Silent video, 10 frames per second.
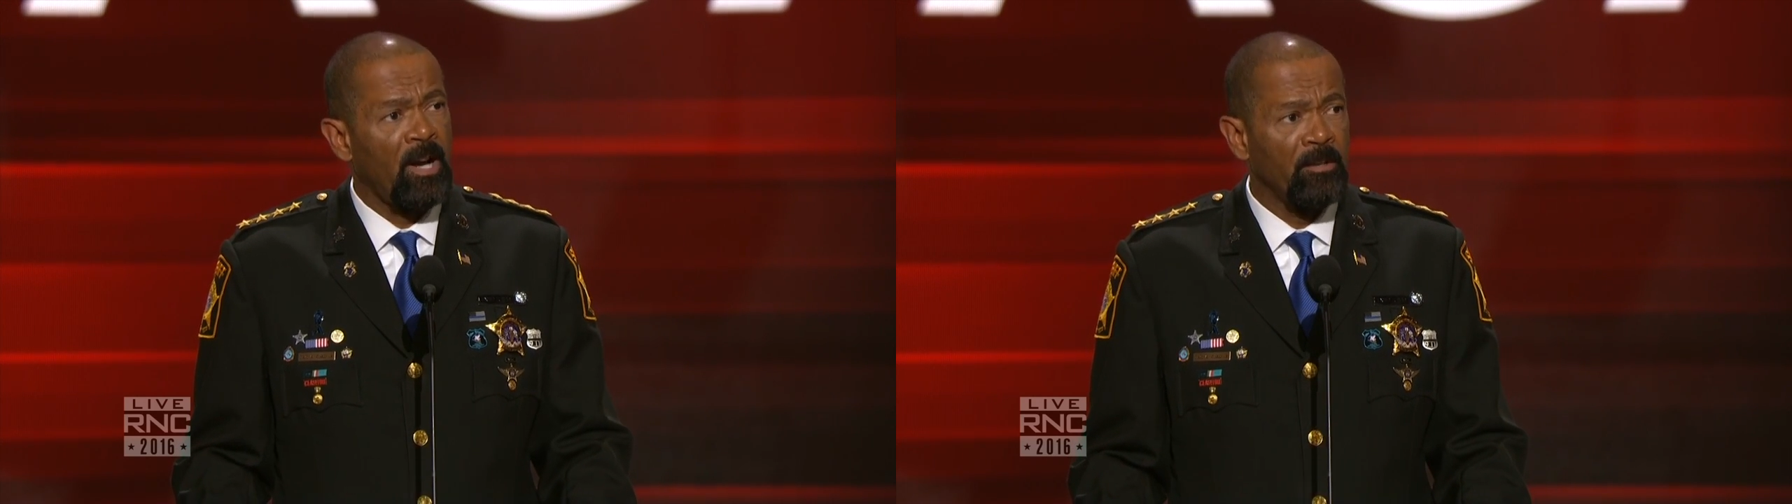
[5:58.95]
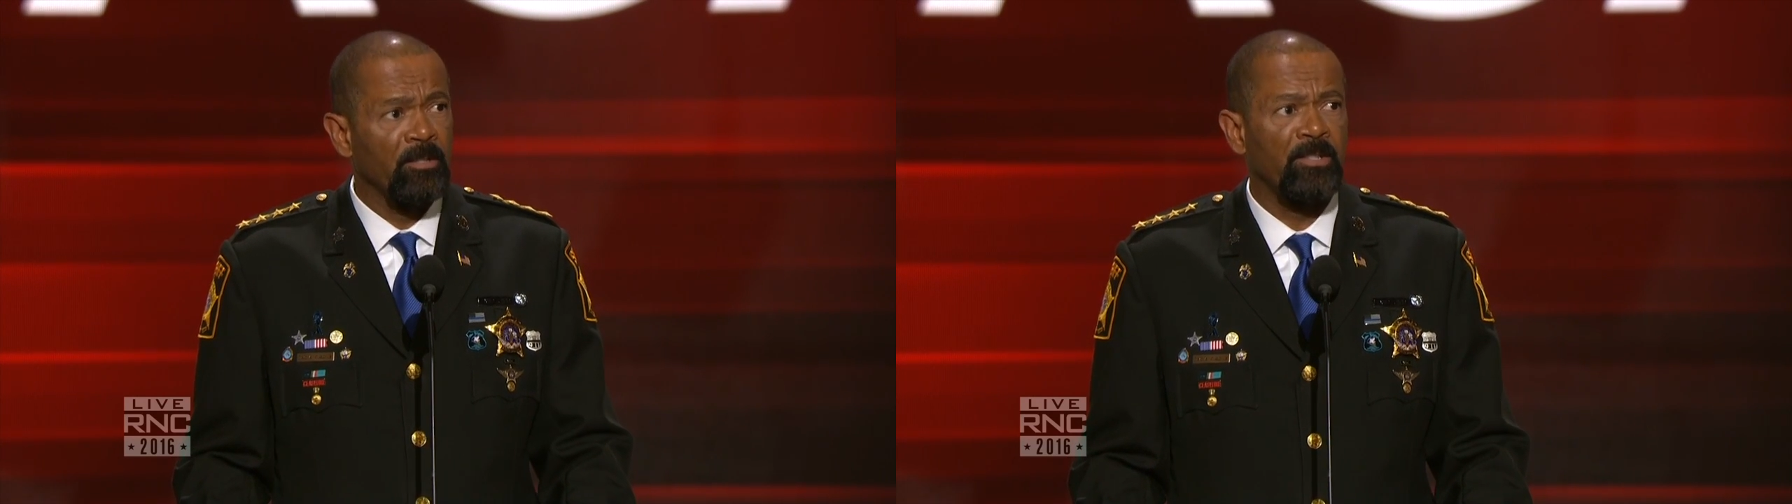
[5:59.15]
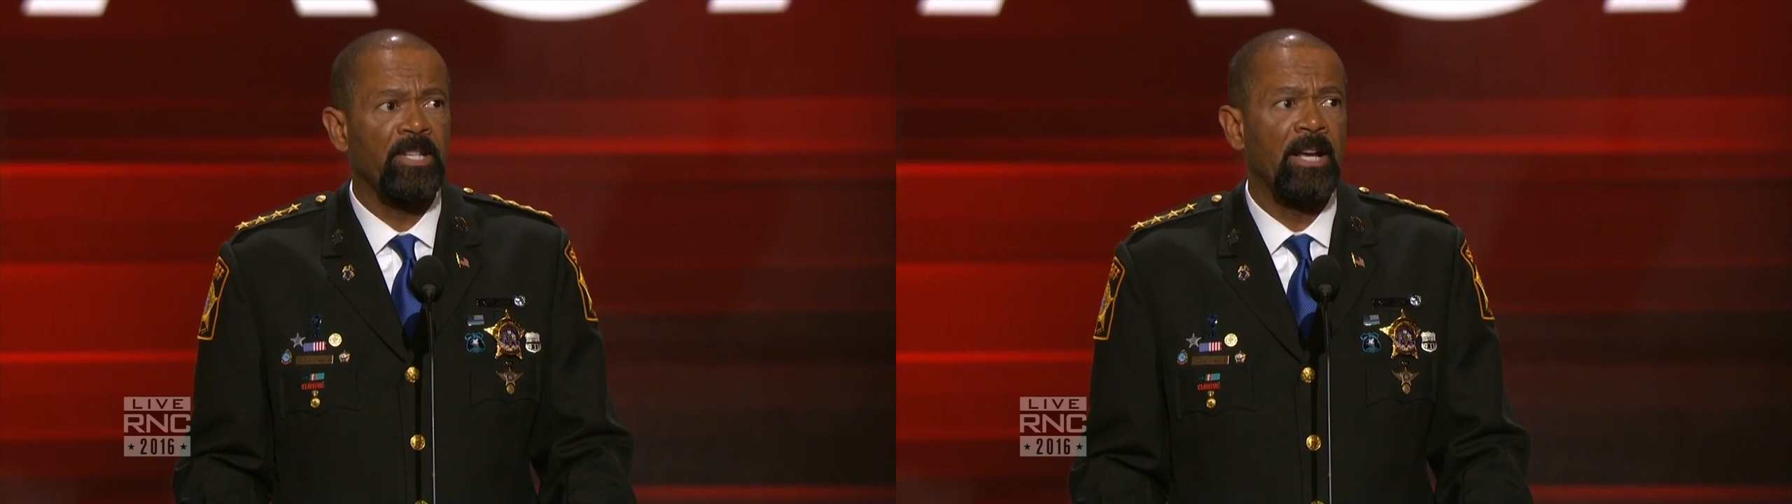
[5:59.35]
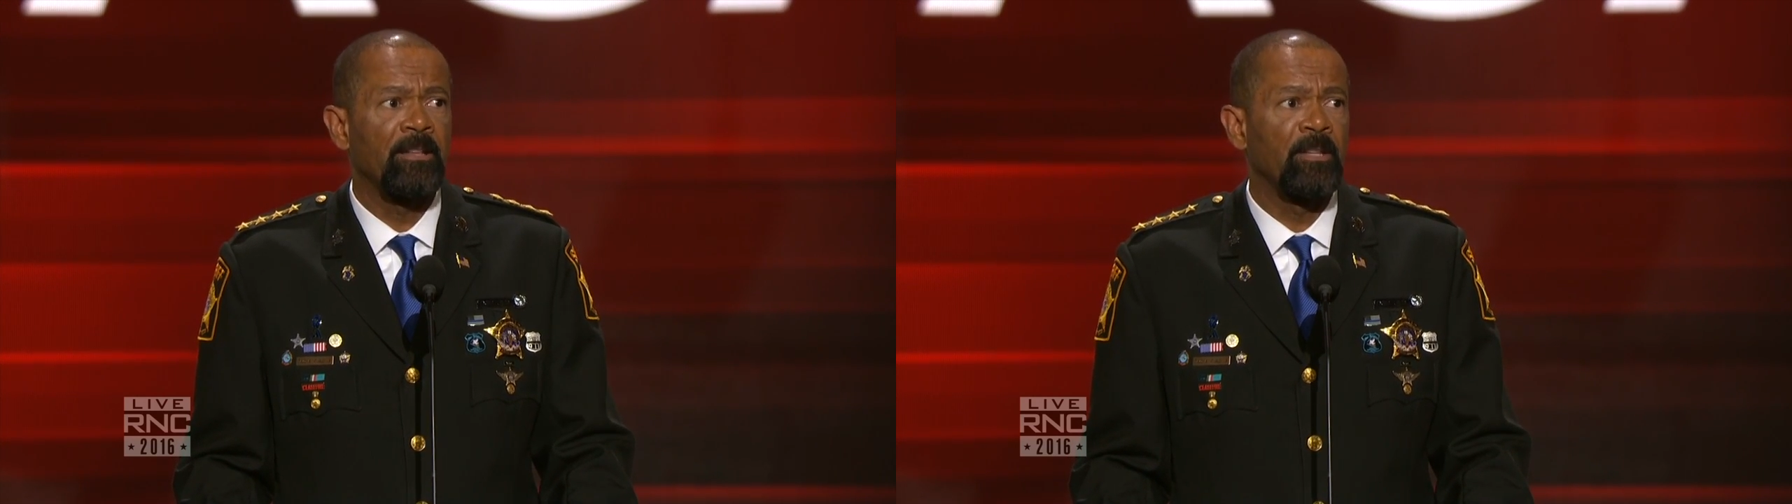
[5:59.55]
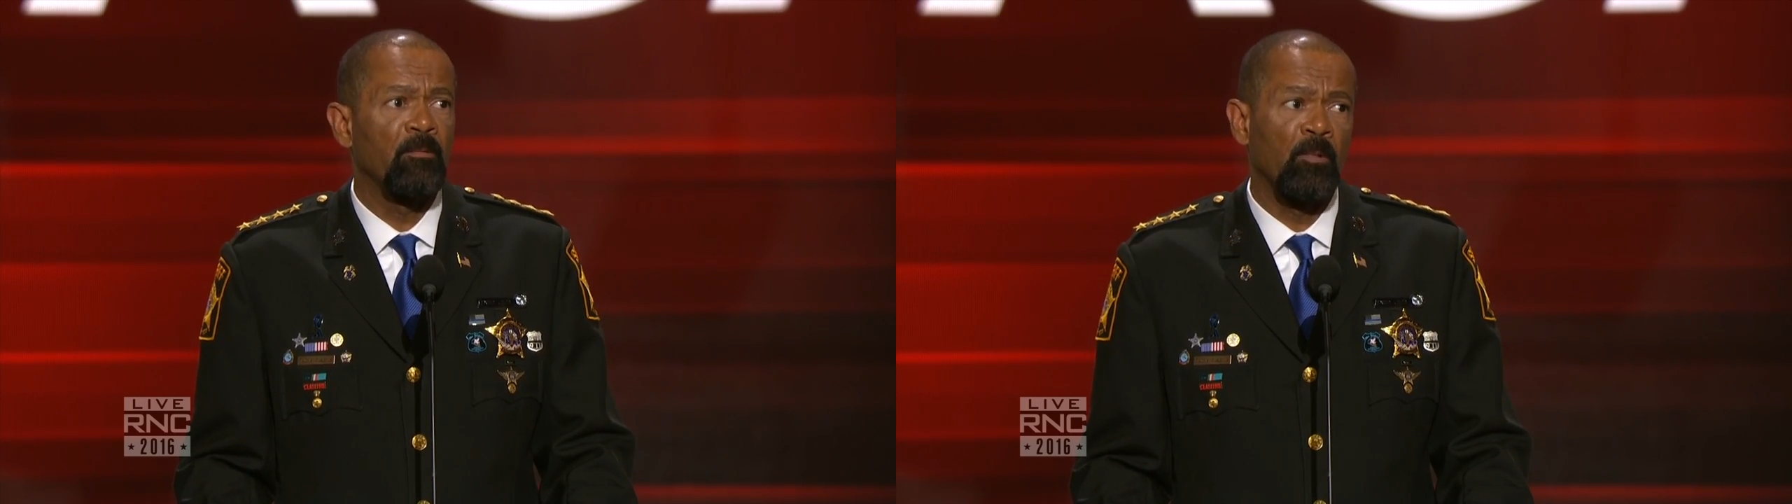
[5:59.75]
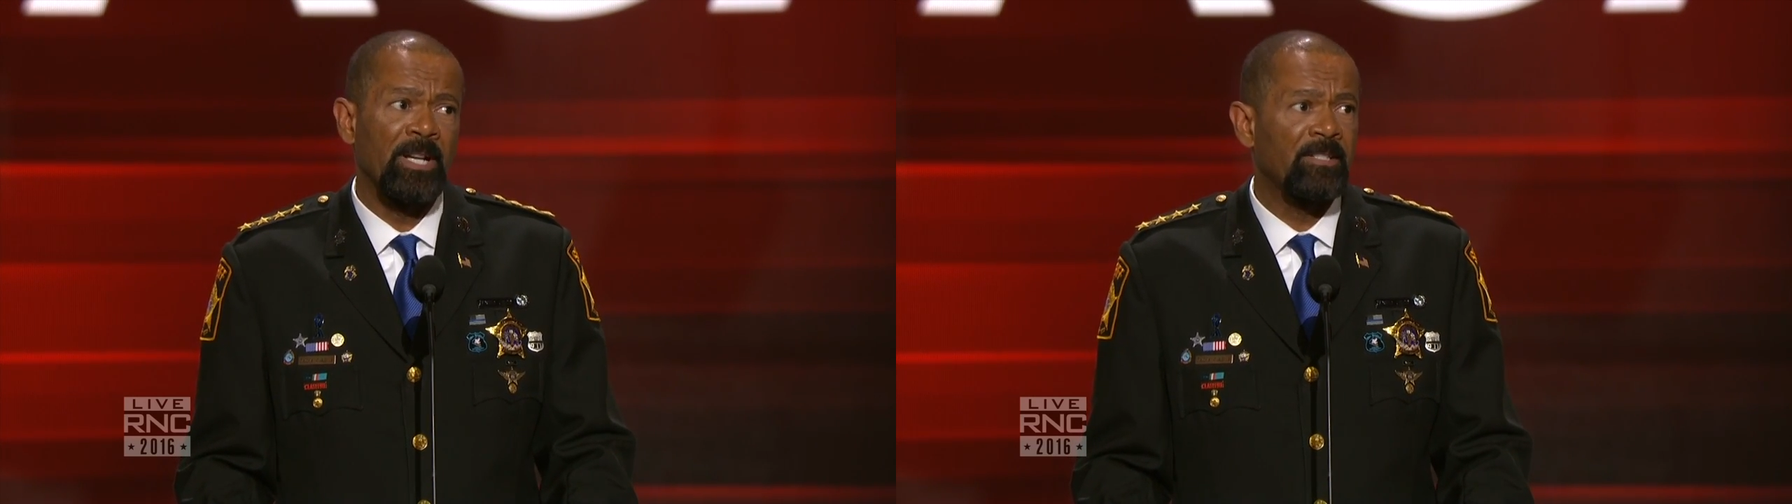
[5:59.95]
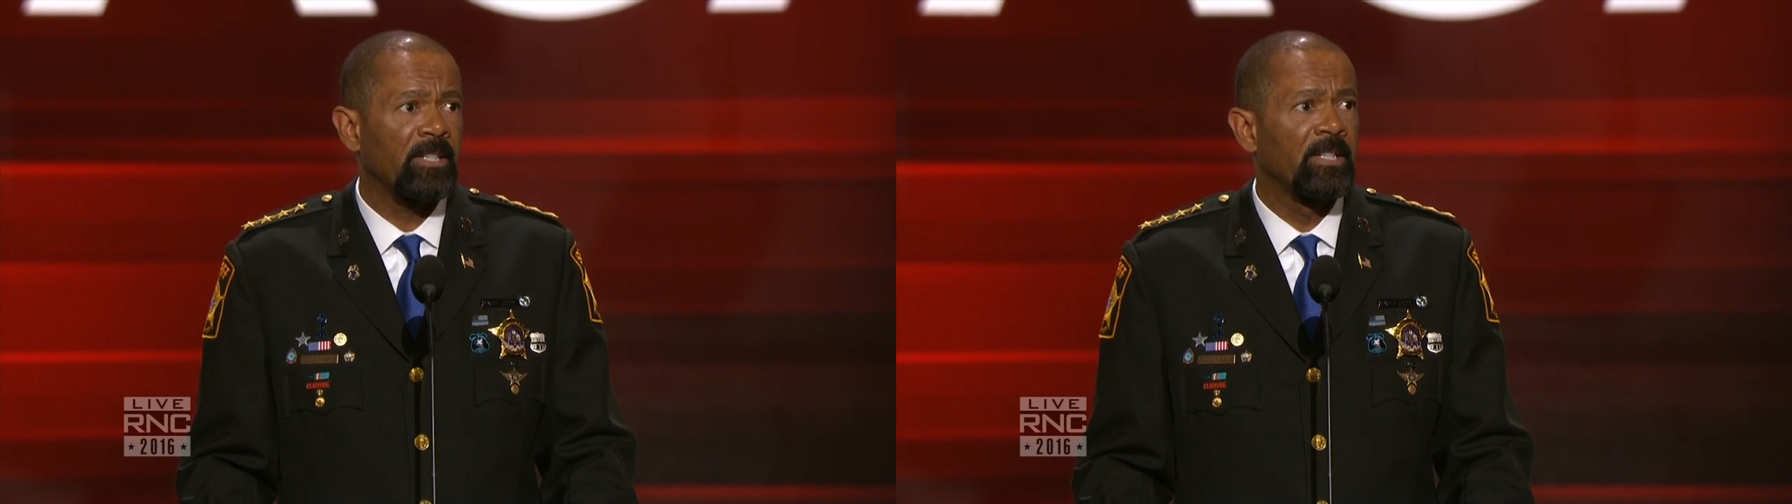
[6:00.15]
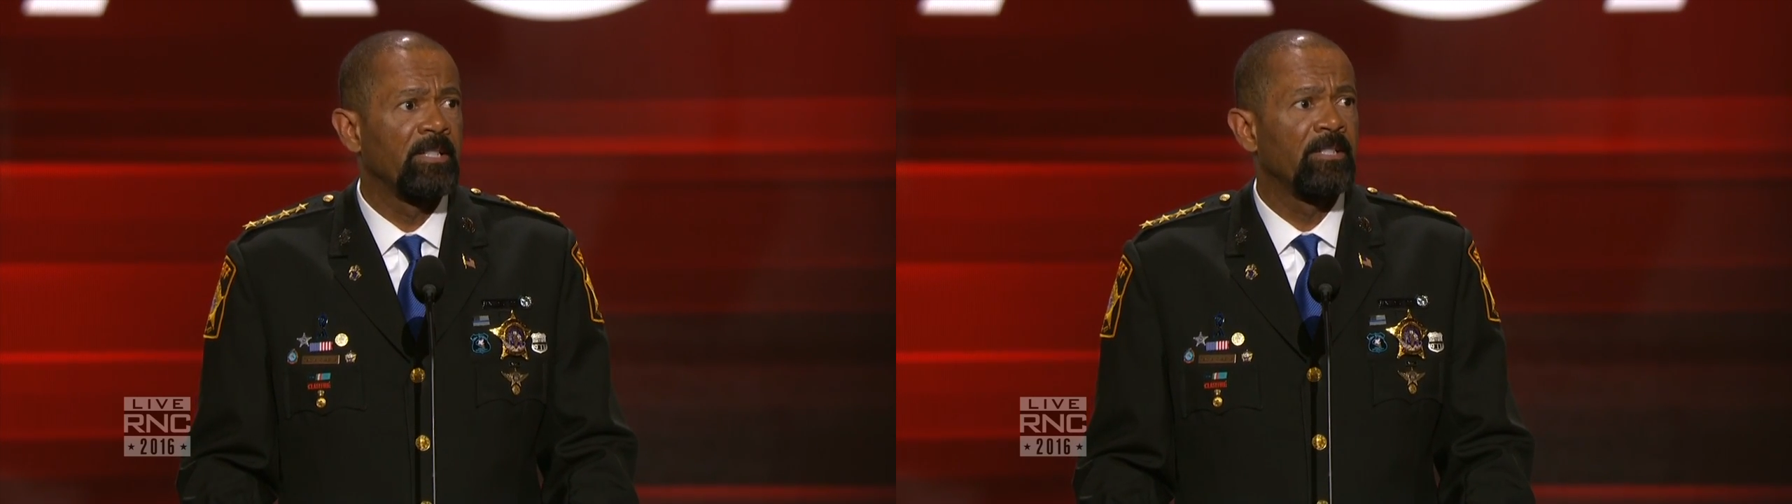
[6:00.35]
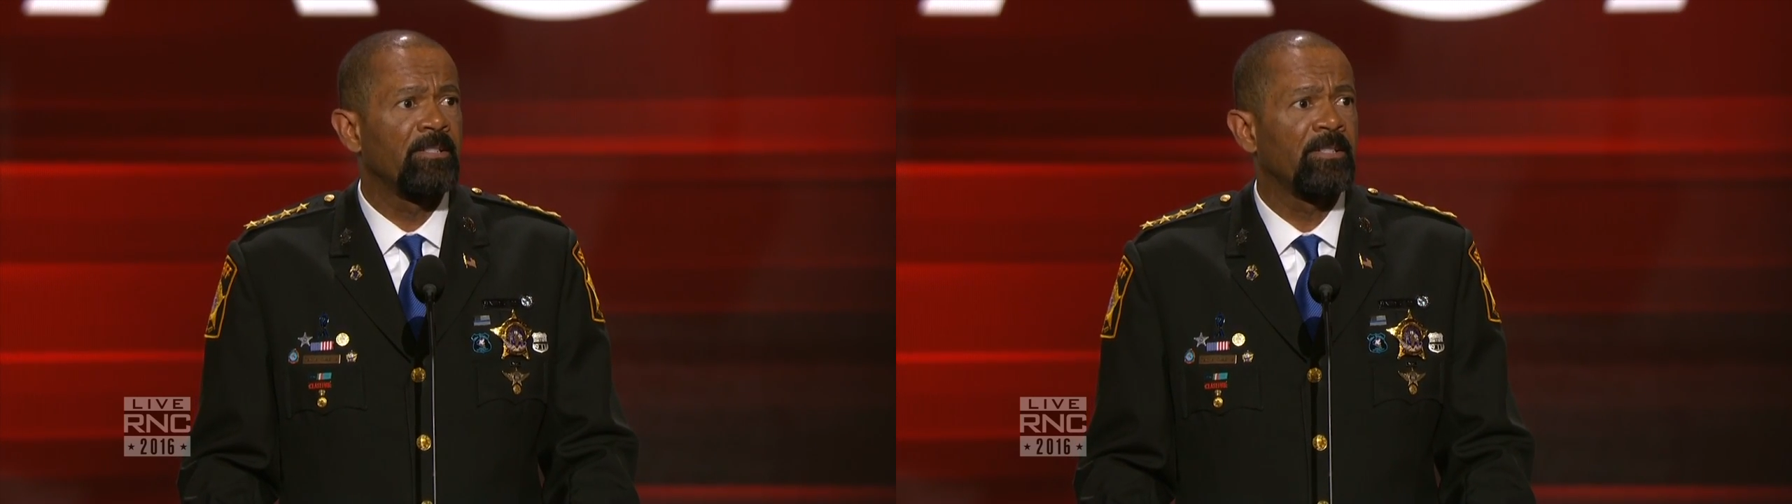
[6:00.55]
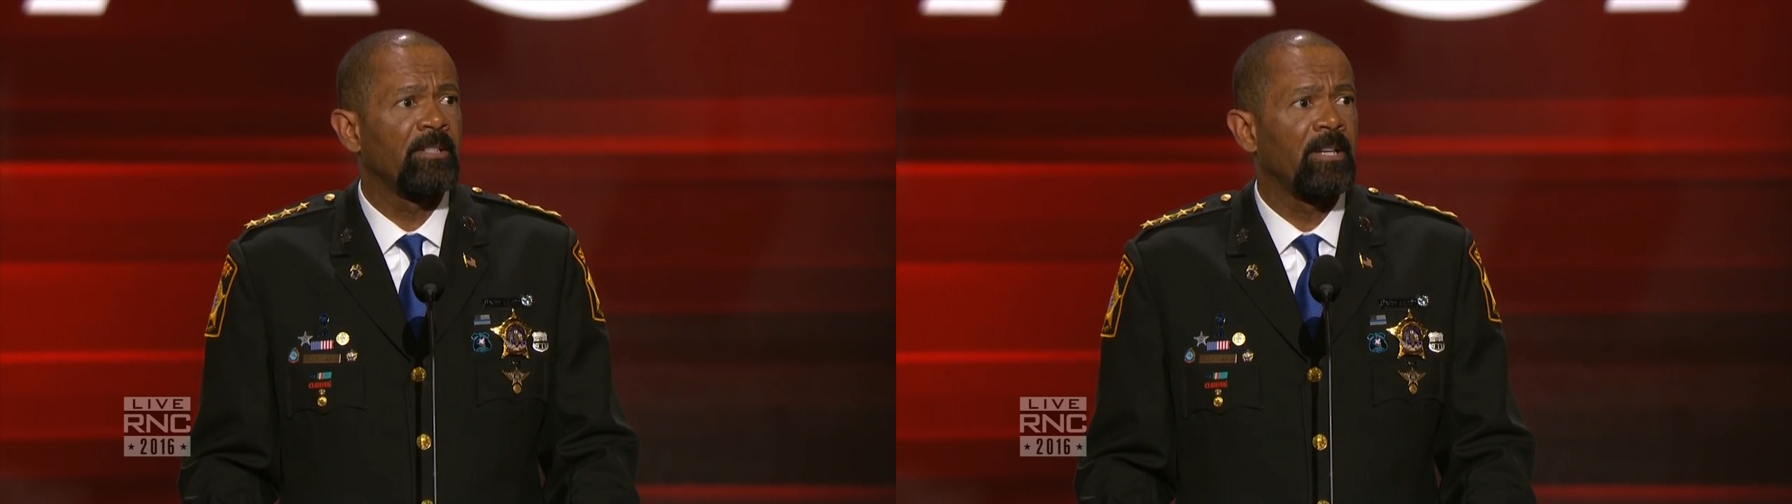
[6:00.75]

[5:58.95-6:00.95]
understand that race is